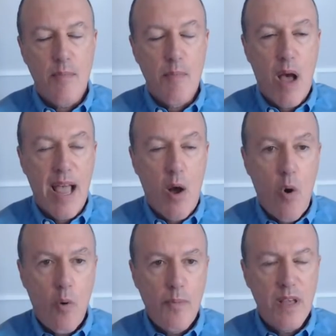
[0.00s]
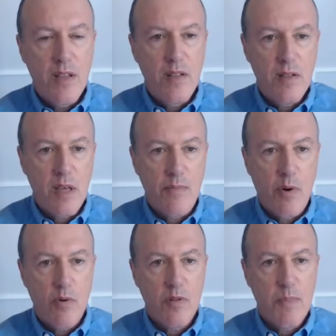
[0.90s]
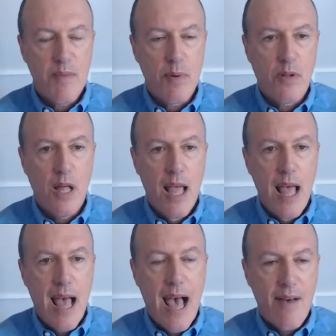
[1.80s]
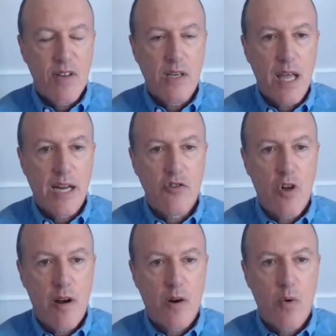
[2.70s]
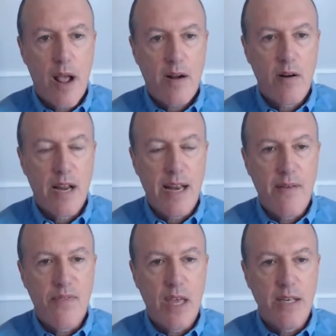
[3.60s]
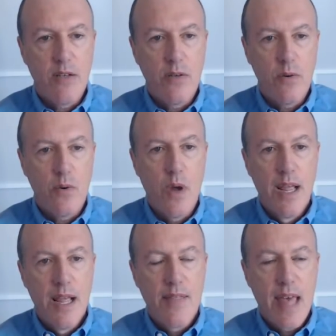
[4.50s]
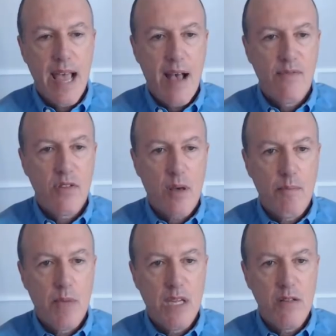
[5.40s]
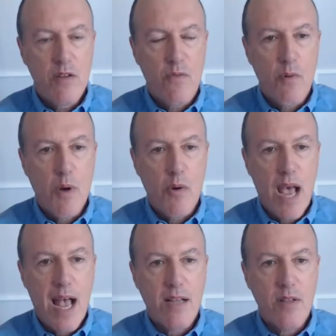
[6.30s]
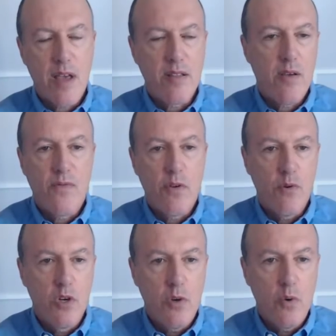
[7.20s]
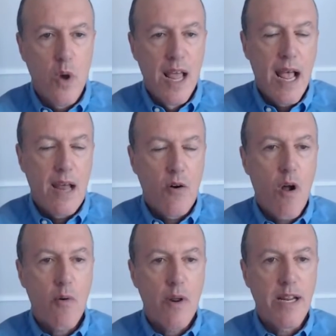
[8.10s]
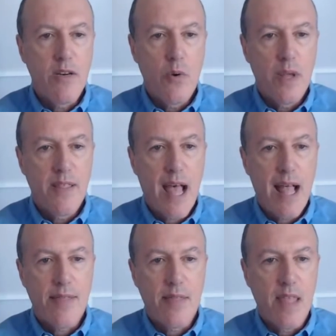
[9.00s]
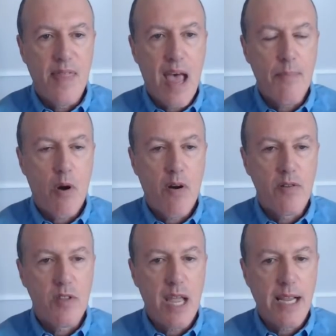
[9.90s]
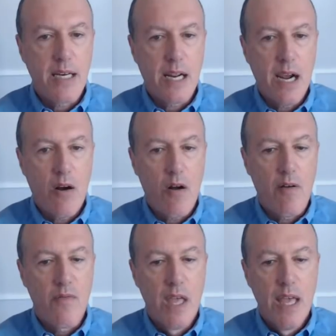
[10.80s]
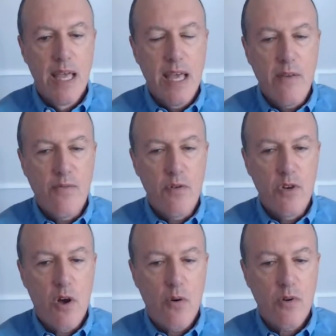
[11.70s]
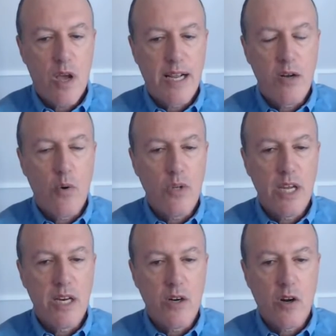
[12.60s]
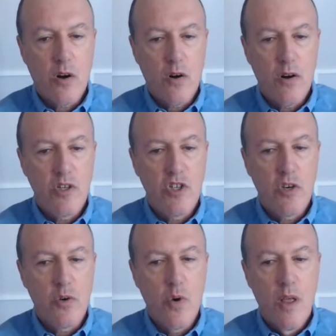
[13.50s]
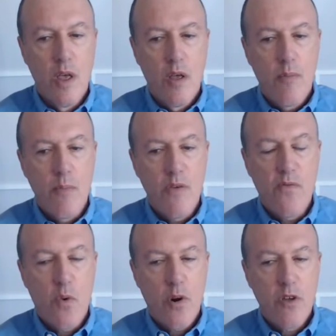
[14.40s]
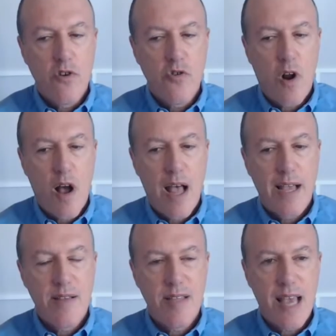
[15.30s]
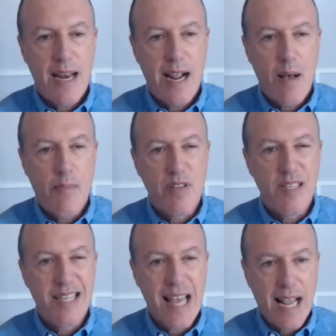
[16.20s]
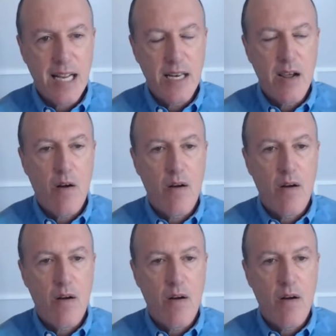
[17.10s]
my hope is that most people have an electronic record, and if they do, they have some means of remote access. If you do and are already doing that, then that part's taken care of. If you don't, I could only encourage you, before you try setting up a second